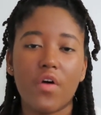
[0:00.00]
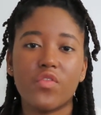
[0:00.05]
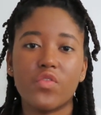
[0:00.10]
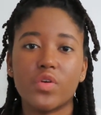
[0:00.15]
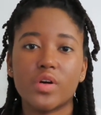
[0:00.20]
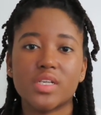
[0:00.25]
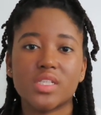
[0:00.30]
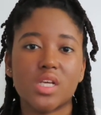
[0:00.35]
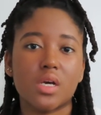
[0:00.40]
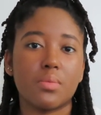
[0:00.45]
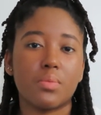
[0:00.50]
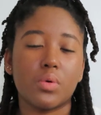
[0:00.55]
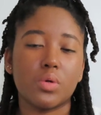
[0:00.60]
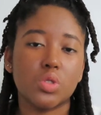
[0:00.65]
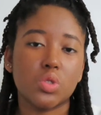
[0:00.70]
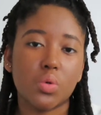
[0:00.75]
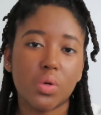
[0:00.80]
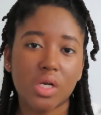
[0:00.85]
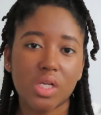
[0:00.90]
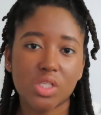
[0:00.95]
for example,
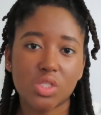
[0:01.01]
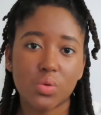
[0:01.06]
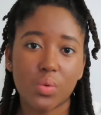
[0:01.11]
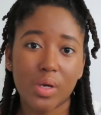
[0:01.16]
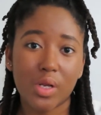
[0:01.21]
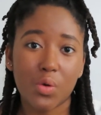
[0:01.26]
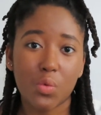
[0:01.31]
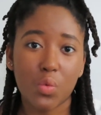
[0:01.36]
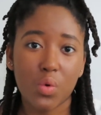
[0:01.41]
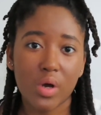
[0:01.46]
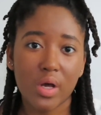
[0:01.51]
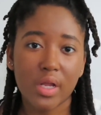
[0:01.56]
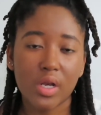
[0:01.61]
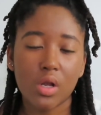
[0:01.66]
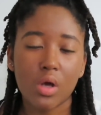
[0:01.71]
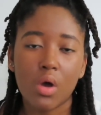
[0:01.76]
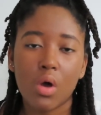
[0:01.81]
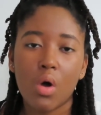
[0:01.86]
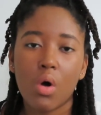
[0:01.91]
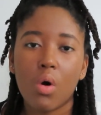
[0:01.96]
2021,